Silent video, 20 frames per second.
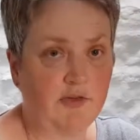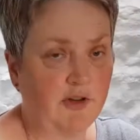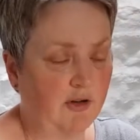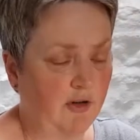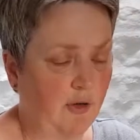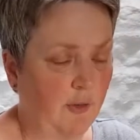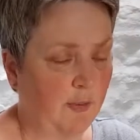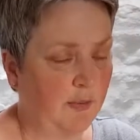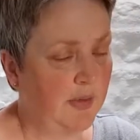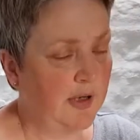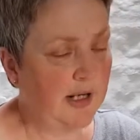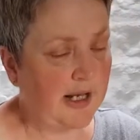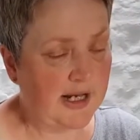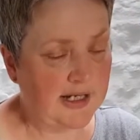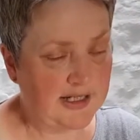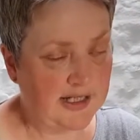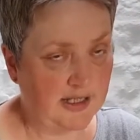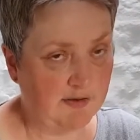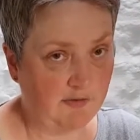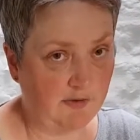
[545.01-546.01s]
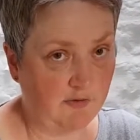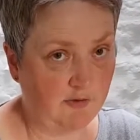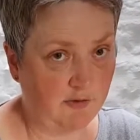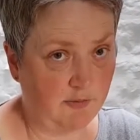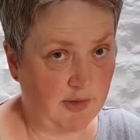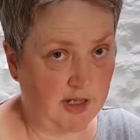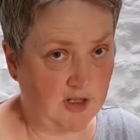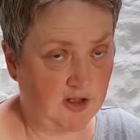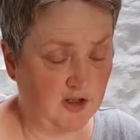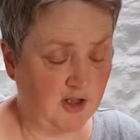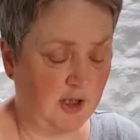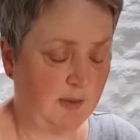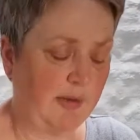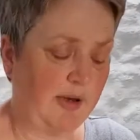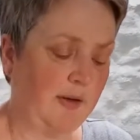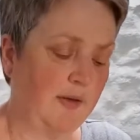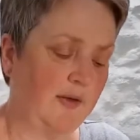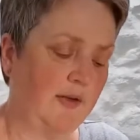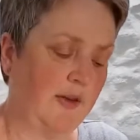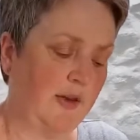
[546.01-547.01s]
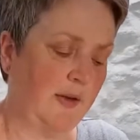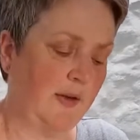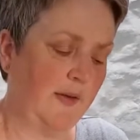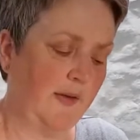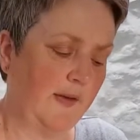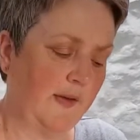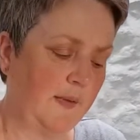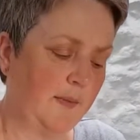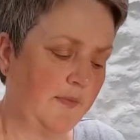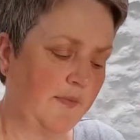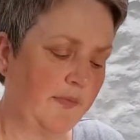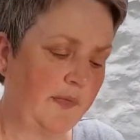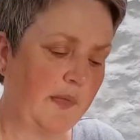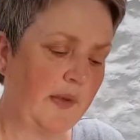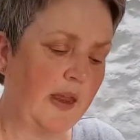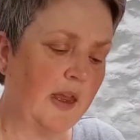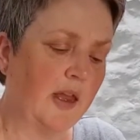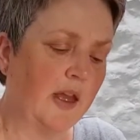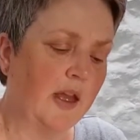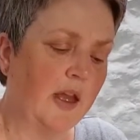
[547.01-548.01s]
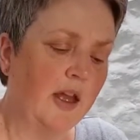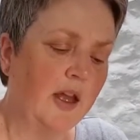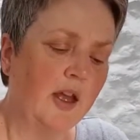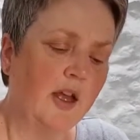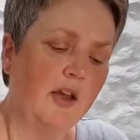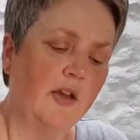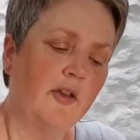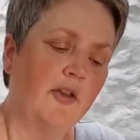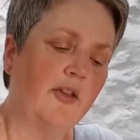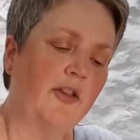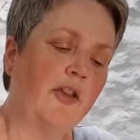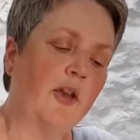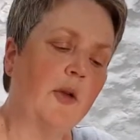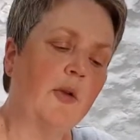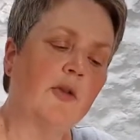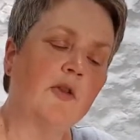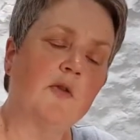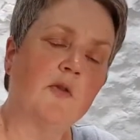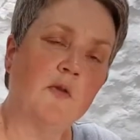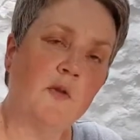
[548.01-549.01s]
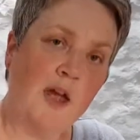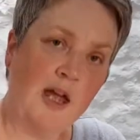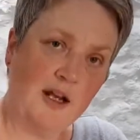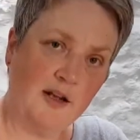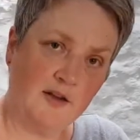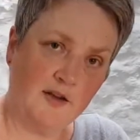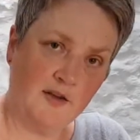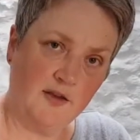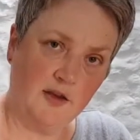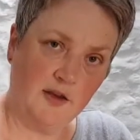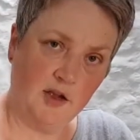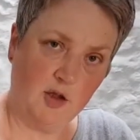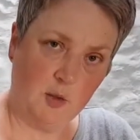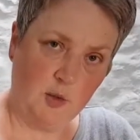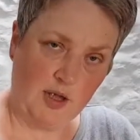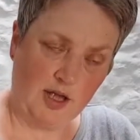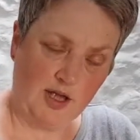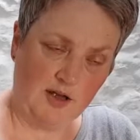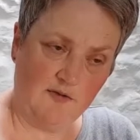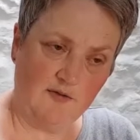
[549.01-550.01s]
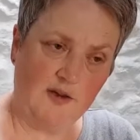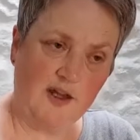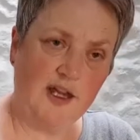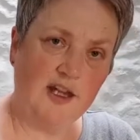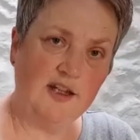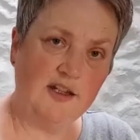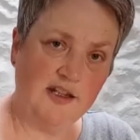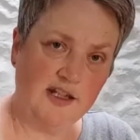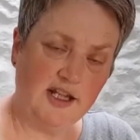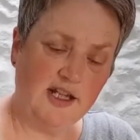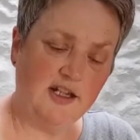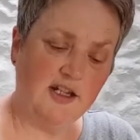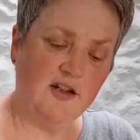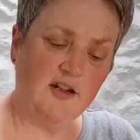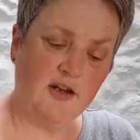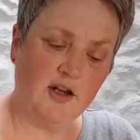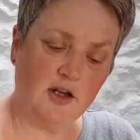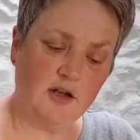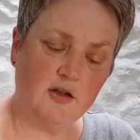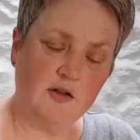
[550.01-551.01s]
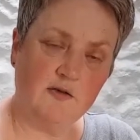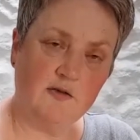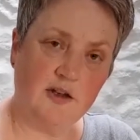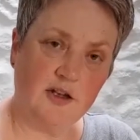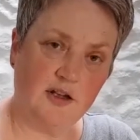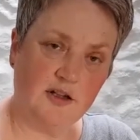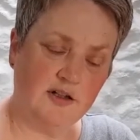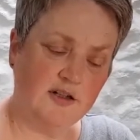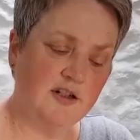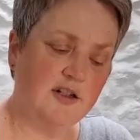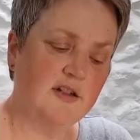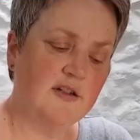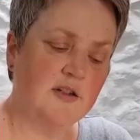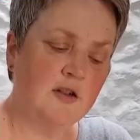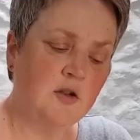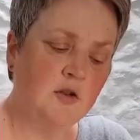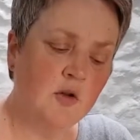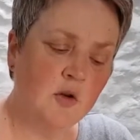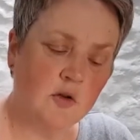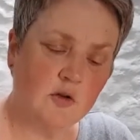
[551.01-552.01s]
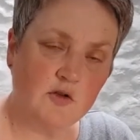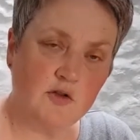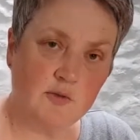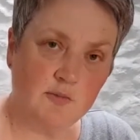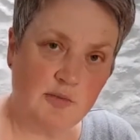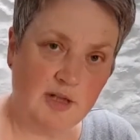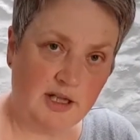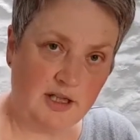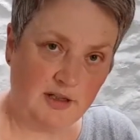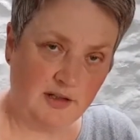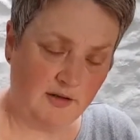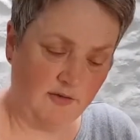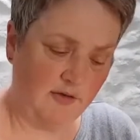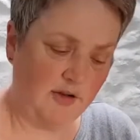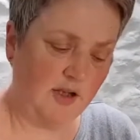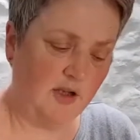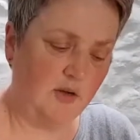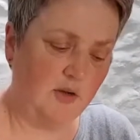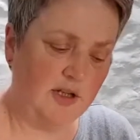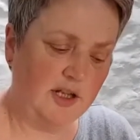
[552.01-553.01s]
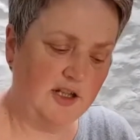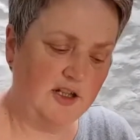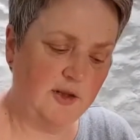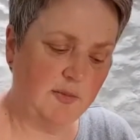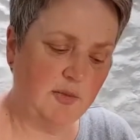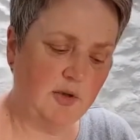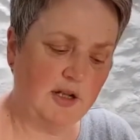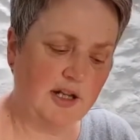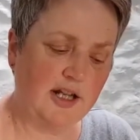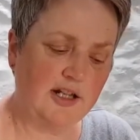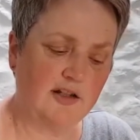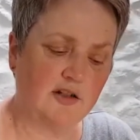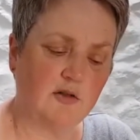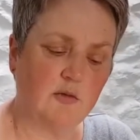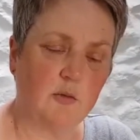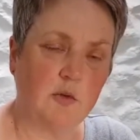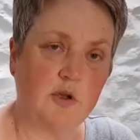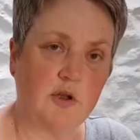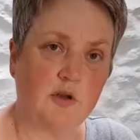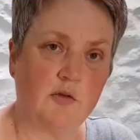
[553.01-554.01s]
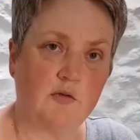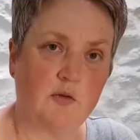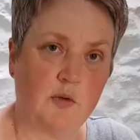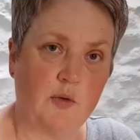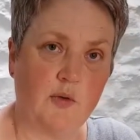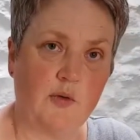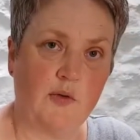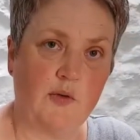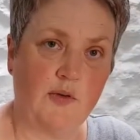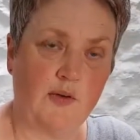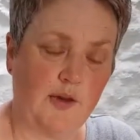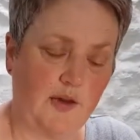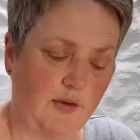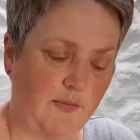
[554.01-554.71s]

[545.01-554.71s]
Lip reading: there is plenty of information about those. So the fact that you have 18 and over does not mean that you need to put adult workforce.